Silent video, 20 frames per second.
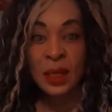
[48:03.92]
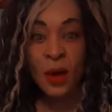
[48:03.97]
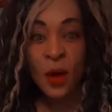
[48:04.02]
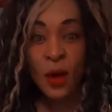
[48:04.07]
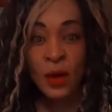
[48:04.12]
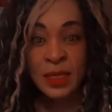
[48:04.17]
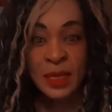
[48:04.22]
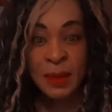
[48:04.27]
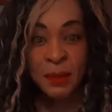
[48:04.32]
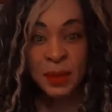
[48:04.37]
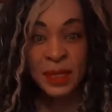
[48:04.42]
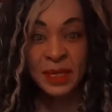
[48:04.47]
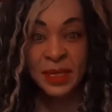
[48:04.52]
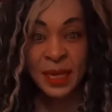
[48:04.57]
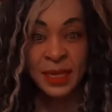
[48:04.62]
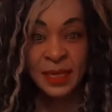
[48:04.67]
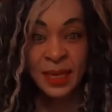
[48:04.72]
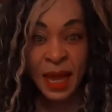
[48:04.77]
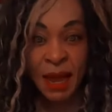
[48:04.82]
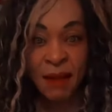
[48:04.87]
Oh, somebody
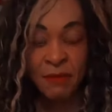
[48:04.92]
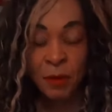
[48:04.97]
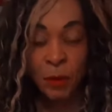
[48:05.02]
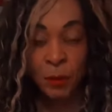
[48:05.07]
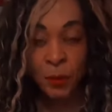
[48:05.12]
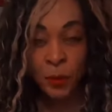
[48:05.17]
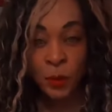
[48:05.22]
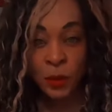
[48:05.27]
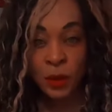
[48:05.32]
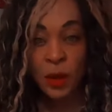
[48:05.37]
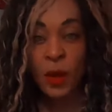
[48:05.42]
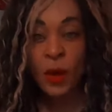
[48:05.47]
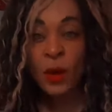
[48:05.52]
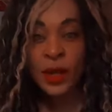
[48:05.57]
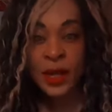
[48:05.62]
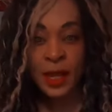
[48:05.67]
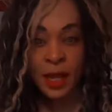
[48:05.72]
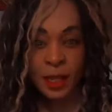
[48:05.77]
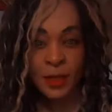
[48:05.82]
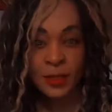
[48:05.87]
says I have your book.
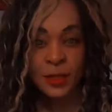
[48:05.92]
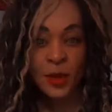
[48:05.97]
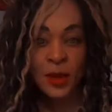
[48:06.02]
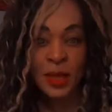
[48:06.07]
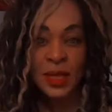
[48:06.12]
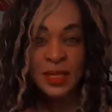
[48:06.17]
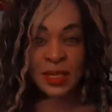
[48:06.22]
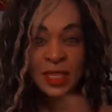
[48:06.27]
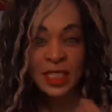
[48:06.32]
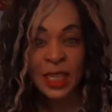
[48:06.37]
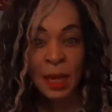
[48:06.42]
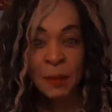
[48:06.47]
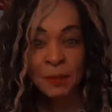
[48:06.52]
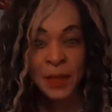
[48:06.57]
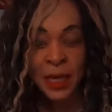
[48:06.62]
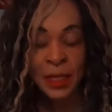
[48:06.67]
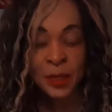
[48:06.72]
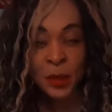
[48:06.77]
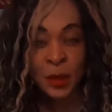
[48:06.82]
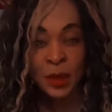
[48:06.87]
Okay, so there's a
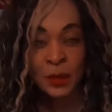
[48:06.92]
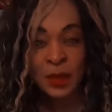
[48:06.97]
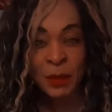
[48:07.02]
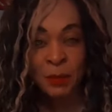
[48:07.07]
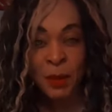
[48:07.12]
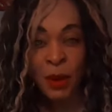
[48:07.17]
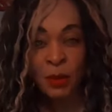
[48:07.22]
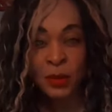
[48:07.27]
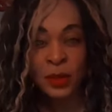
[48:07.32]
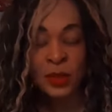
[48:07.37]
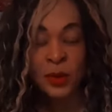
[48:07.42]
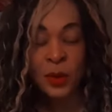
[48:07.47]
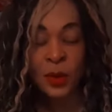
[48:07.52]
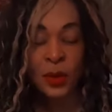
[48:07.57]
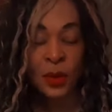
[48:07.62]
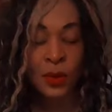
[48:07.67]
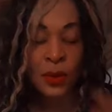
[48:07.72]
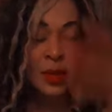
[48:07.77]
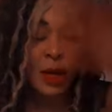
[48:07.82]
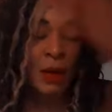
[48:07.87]
chapter I talked about.
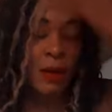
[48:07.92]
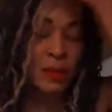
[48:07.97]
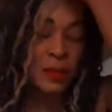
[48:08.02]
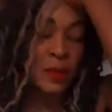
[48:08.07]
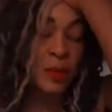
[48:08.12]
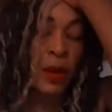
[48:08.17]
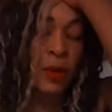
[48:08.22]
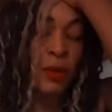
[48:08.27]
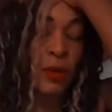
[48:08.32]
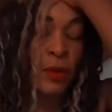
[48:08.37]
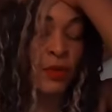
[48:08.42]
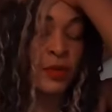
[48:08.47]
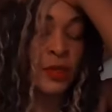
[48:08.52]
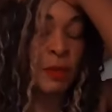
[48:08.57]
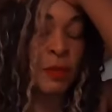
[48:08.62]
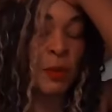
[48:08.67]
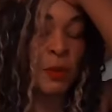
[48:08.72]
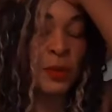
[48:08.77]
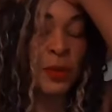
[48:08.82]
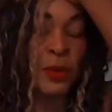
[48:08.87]
Oh, now I'm so
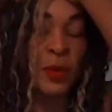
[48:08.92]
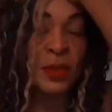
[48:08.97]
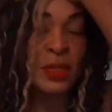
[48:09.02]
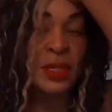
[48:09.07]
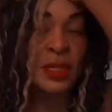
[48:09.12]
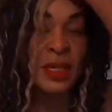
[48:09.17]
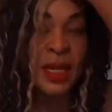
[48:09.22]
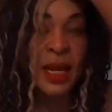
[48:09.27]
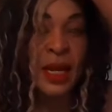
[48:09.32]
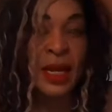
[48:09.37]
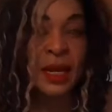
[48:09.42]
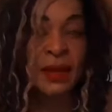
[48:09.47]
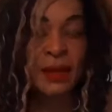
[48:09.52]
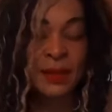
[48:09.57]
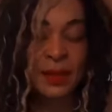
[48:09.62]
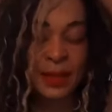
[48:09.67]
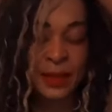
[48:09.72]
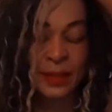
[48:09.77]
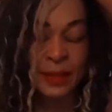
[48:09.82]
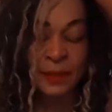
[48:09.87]
uncomfortable because
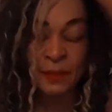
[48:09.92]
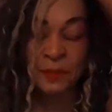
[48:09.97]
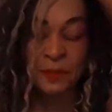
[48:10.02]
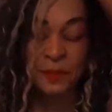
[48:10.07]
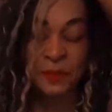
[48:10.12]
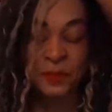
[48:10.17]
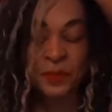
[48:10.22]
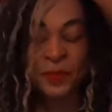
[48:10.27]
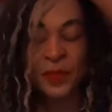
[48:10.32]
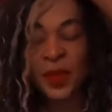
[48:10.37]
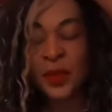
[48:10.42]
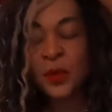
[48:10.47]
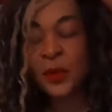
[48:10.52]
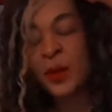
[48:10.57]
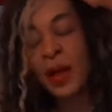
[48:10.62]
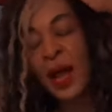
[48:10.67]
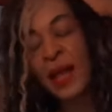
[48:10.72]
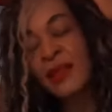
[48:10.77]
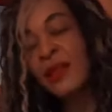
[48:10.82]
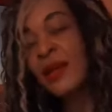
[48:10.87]
um,
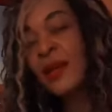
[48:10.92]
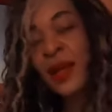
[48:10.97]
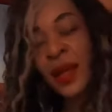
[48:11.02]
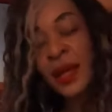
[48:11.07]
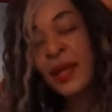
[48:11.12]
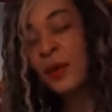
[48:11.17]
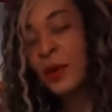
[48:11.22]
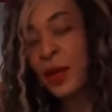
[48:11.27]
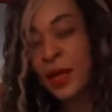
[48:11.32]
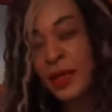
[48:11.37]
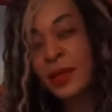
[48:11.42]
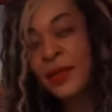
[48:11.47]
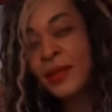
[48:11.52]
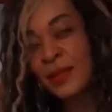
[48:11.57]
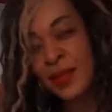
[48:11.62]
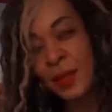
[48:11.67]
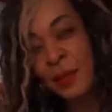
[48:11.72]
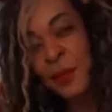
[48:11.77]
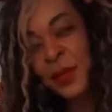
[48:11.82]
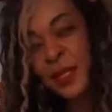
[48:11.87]
you, I think anyway,
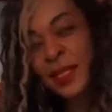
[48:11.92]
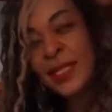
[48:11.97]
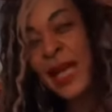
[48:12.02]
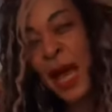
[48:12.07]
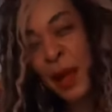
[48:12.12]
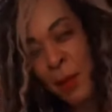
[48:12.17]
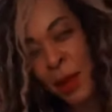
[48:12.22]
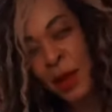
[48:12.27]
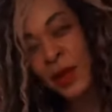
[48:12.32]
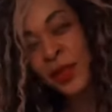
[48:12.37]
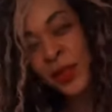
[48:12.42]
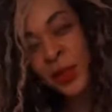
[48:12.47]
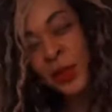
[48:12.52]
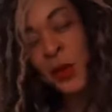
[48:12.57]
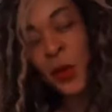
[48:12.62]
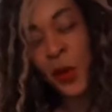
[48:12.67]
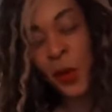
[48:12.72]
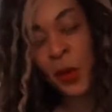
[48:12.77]
it's a, it's time I should